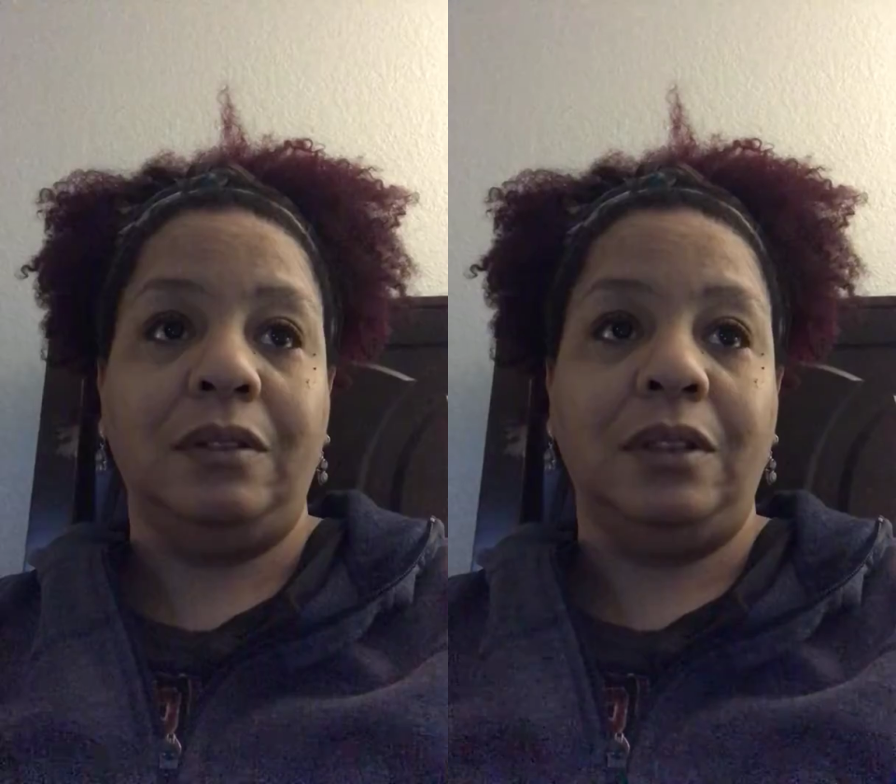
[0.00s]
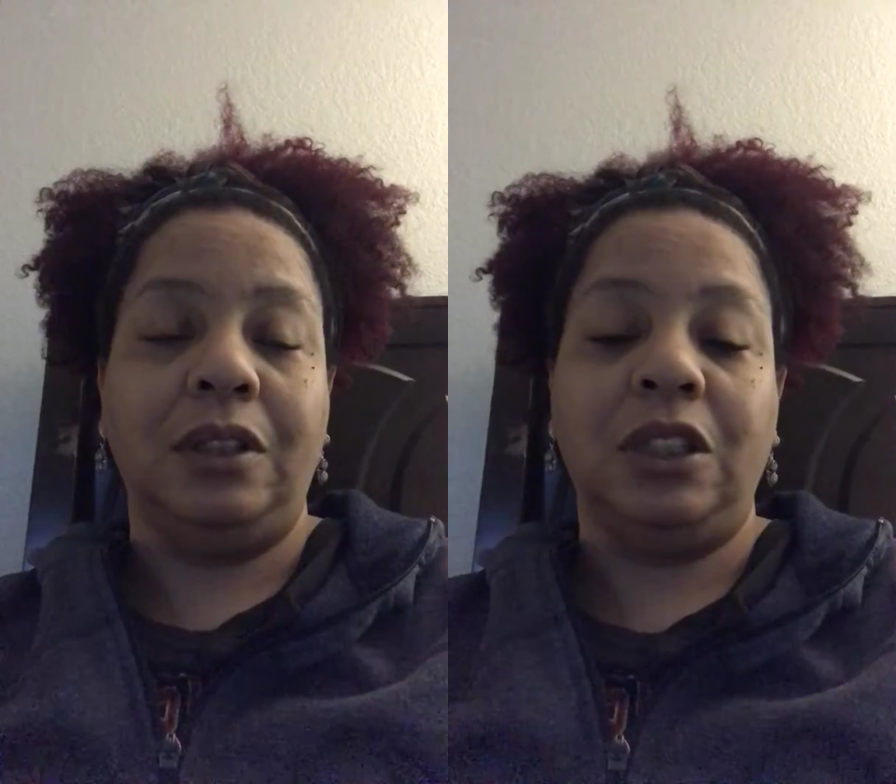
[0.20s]

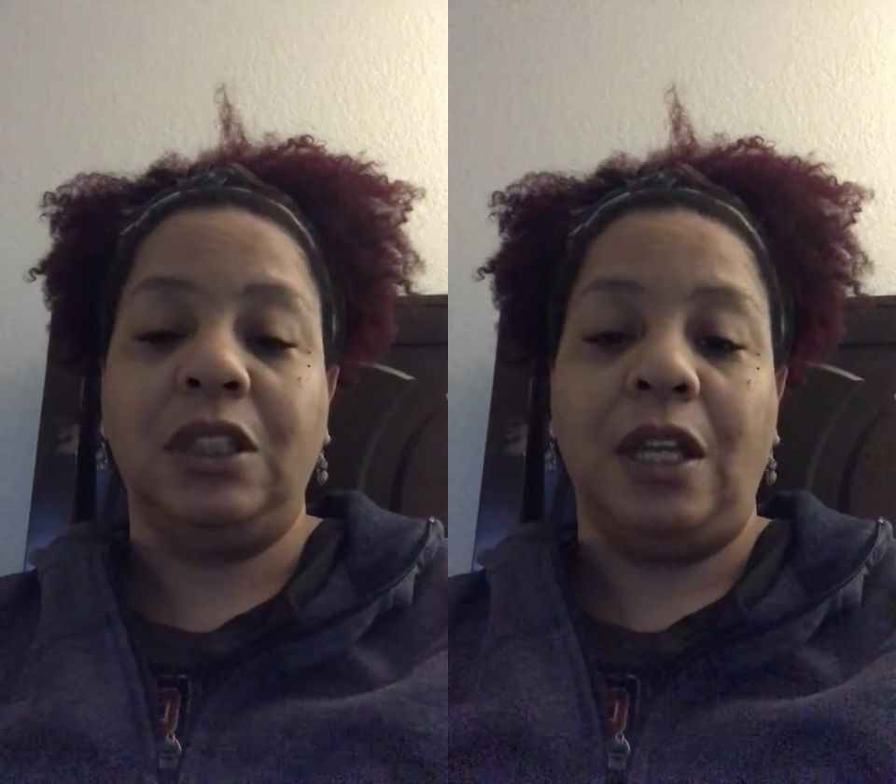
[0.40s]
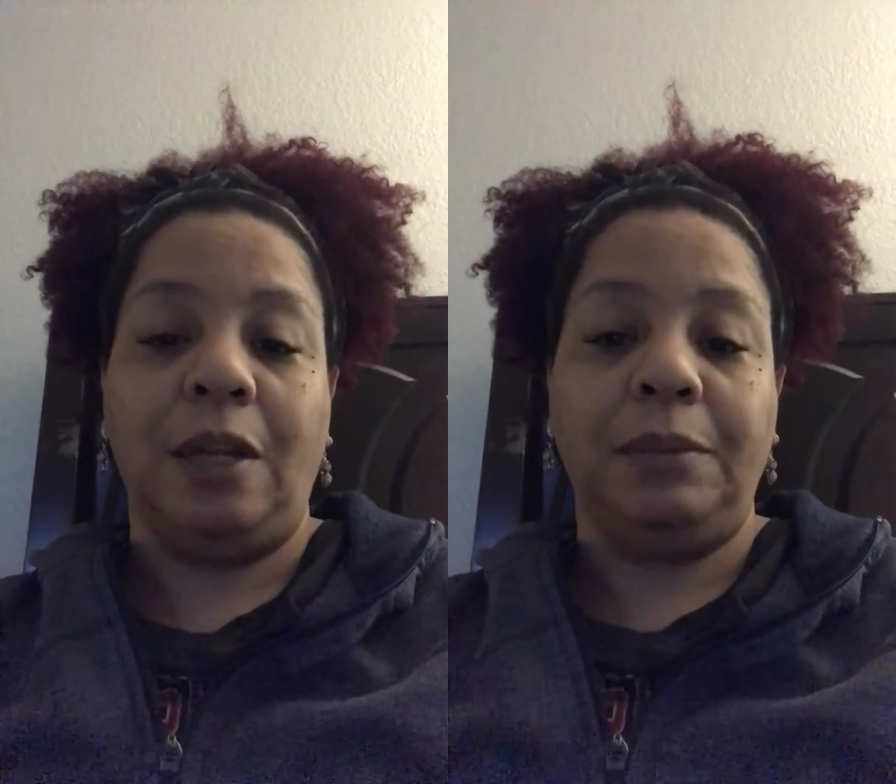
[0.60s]
just
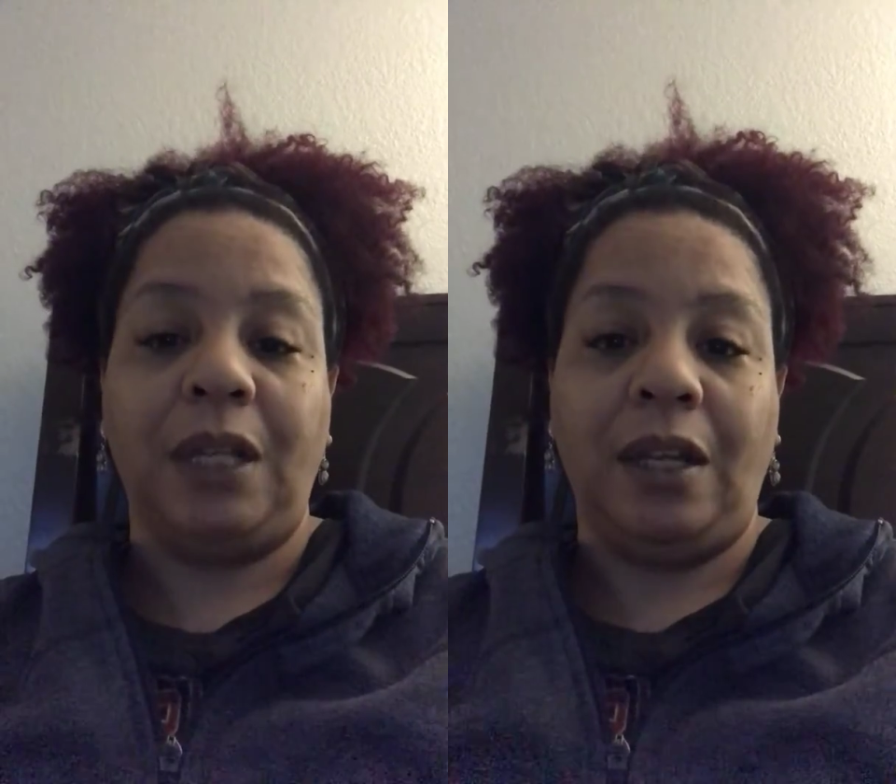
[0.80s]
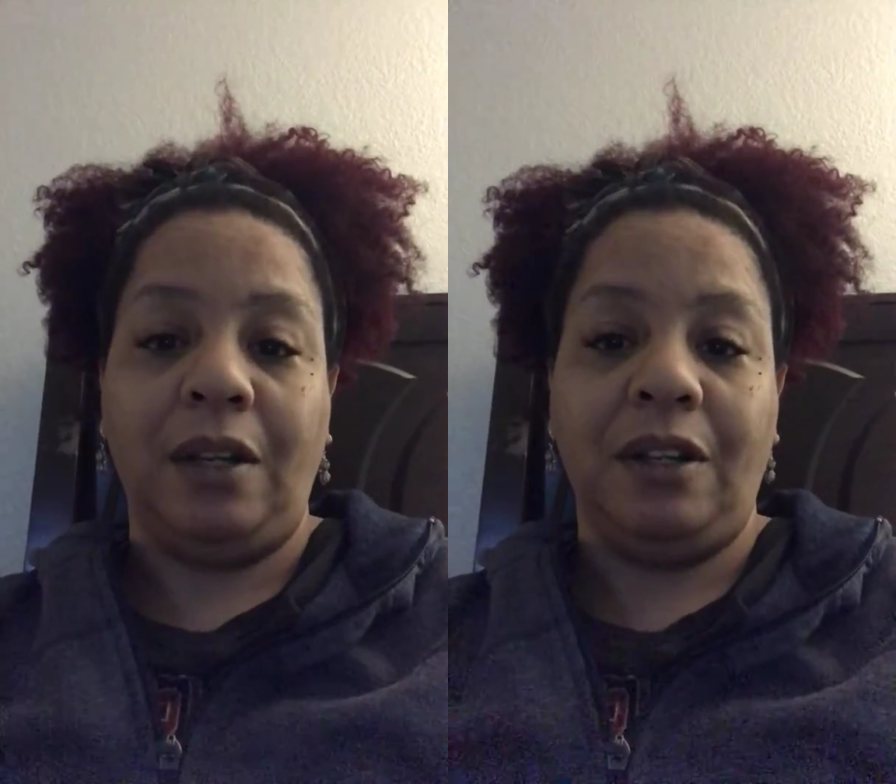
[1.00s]
to help
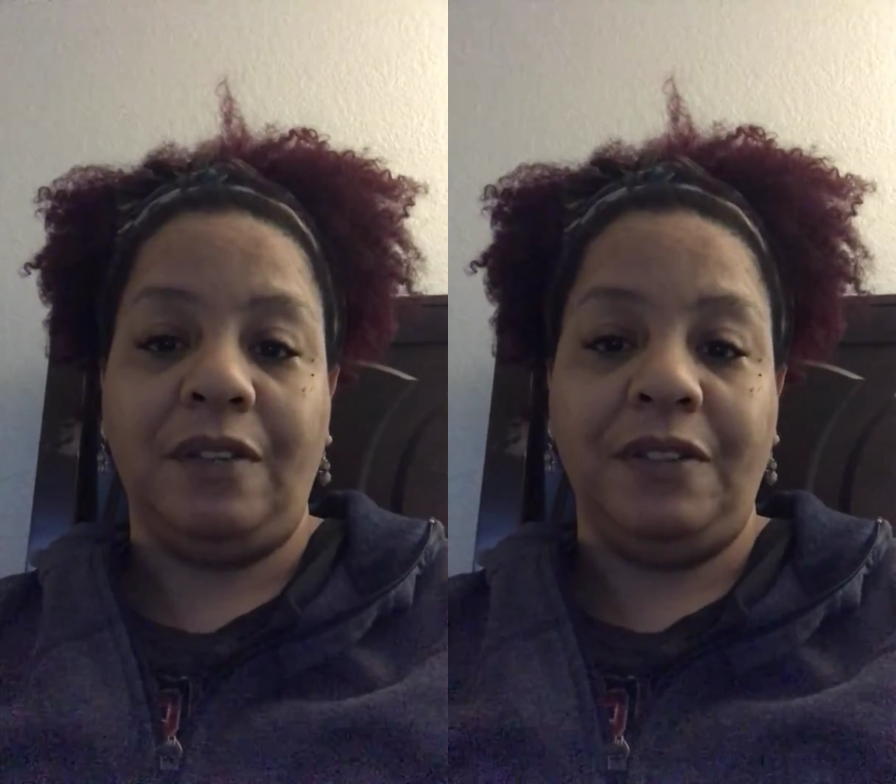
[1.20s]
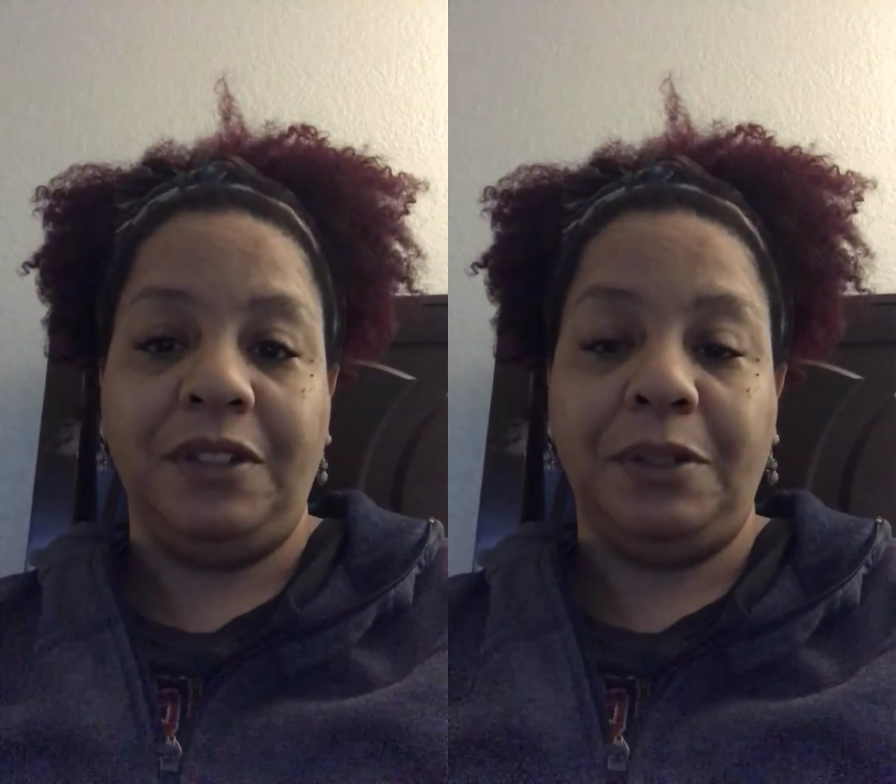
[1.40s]
take care
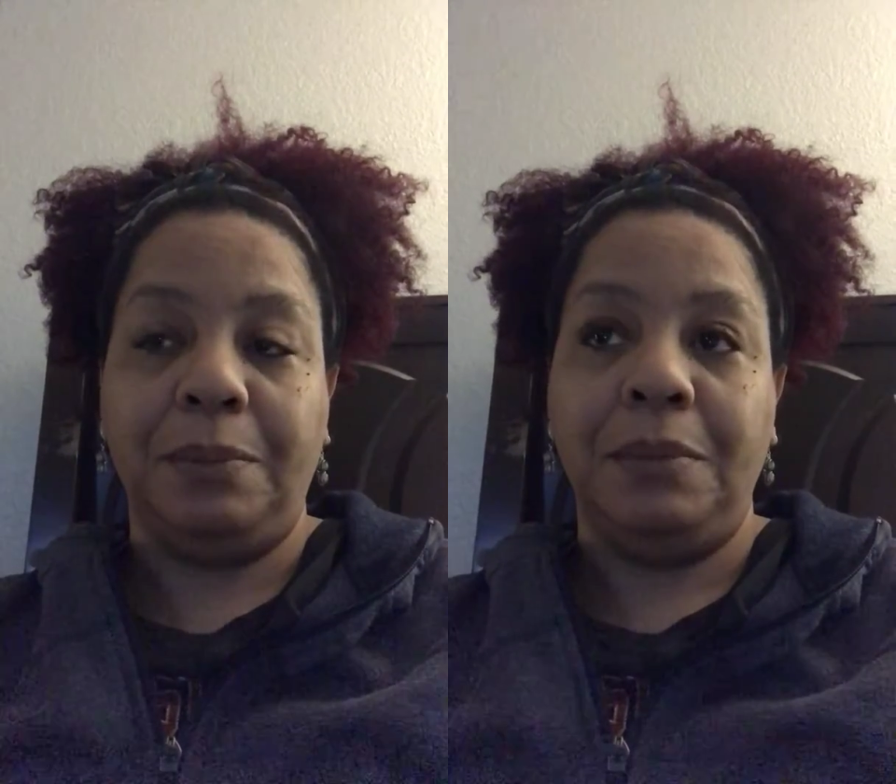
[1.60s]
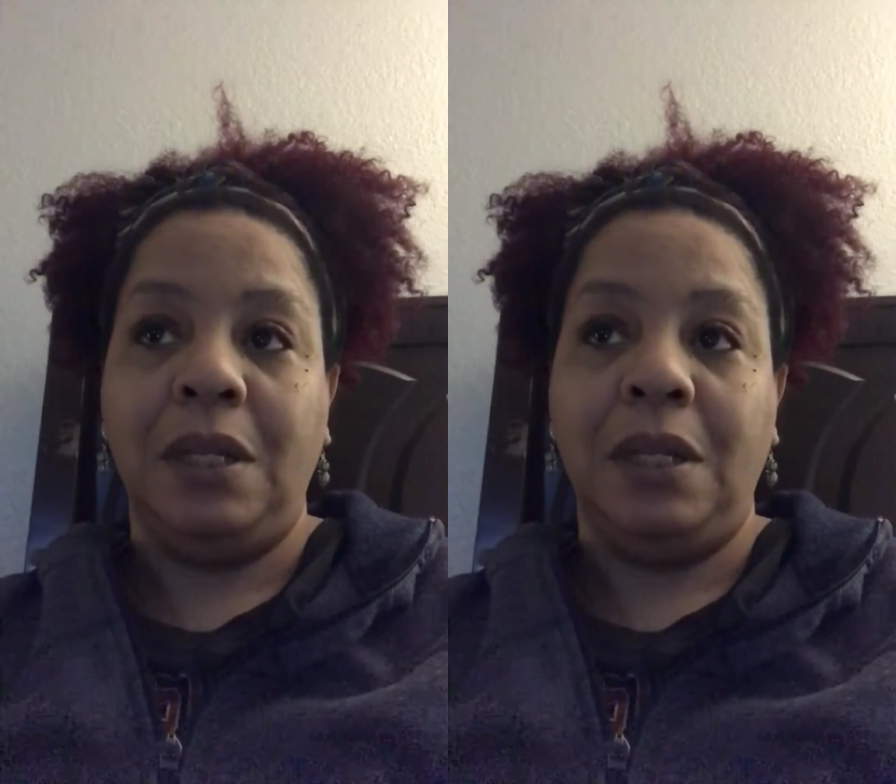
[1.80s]
of him.